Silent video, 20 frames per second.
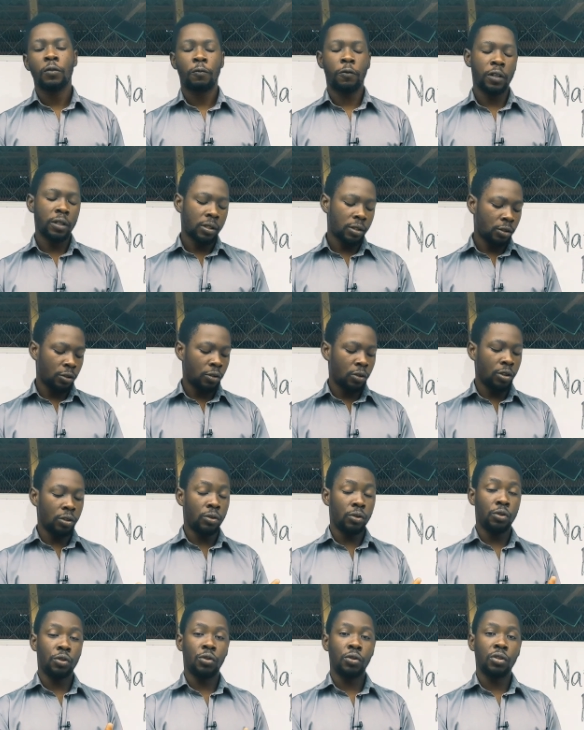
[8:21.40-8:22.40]
first, you need
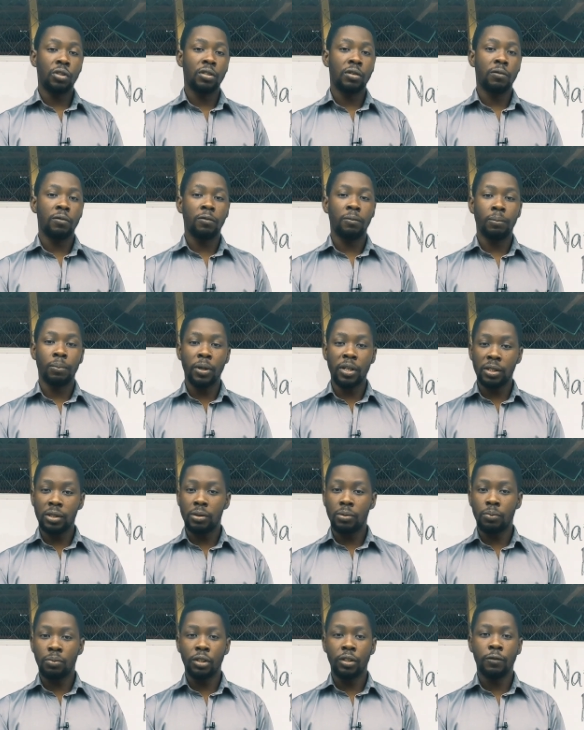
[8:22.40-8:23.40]
to choose the
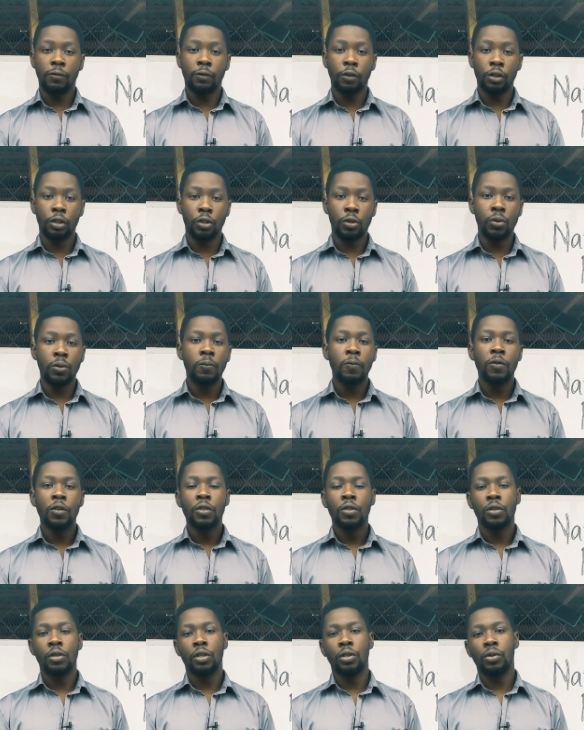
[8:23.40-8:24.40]
best breed for you.
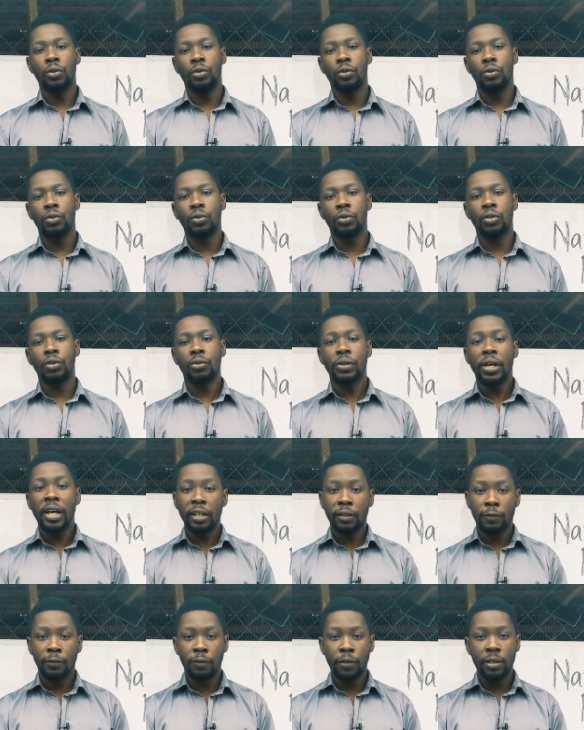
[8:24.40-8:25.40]
You need to choose the
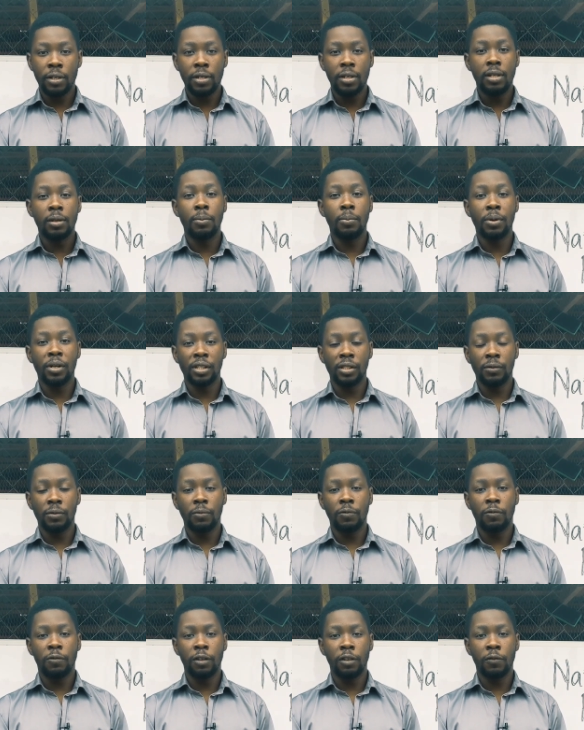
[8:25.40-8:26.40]
right feed, the best
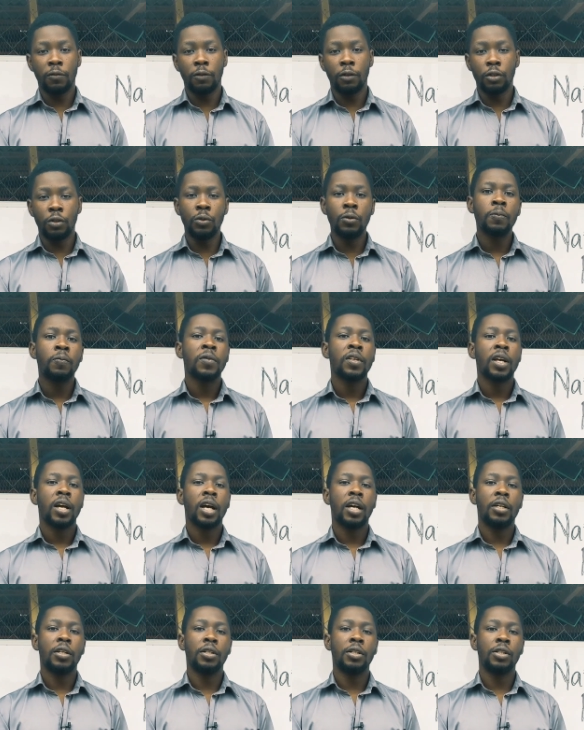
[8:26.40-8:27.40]
feed for you,
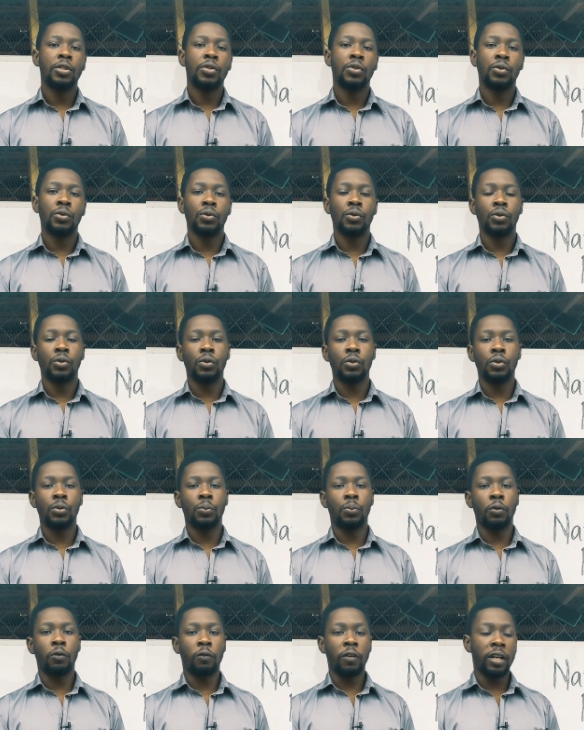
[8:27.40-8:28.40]
and you need to
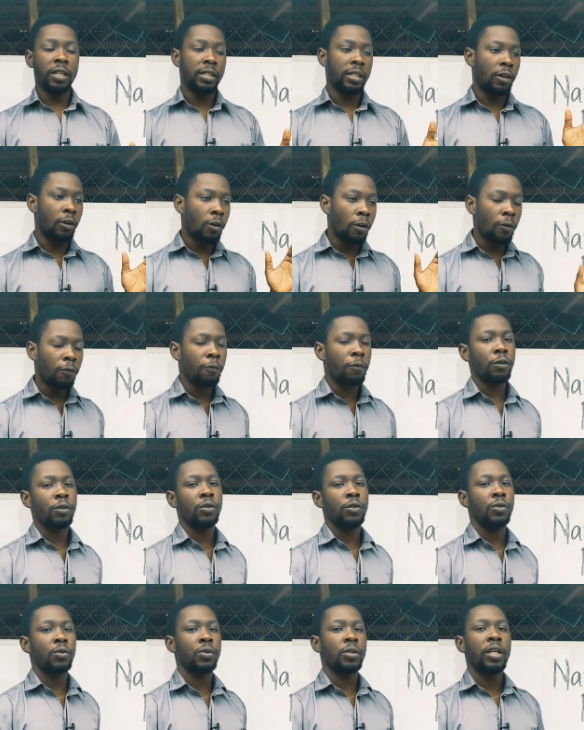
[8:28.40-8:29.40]
provide the
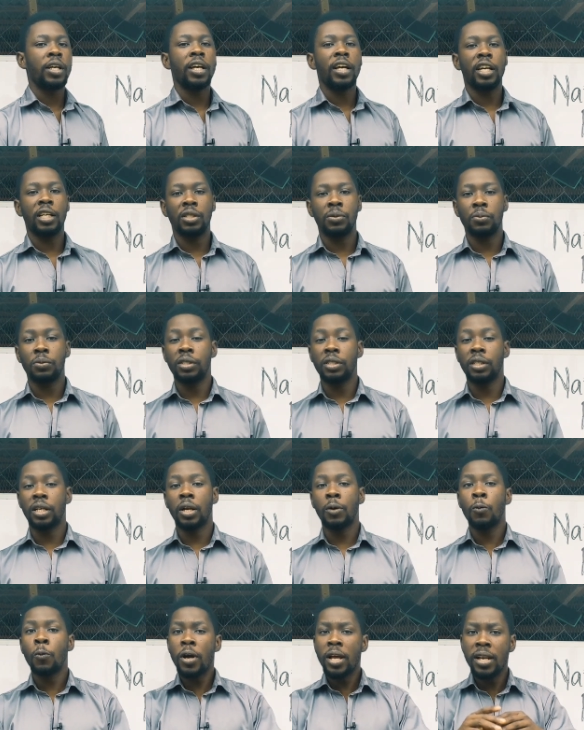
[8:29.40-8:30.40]
comfort zone experience.
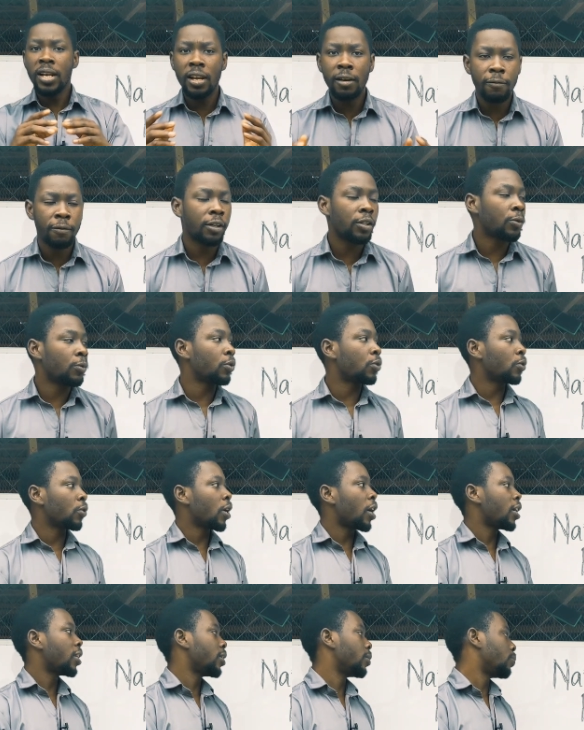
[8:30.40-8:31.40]
And whenever you want to
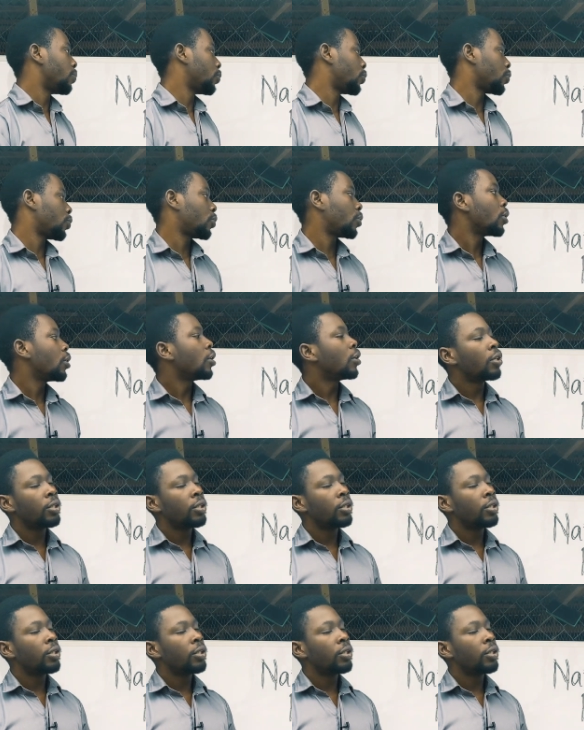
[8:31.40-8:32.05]
add a boost,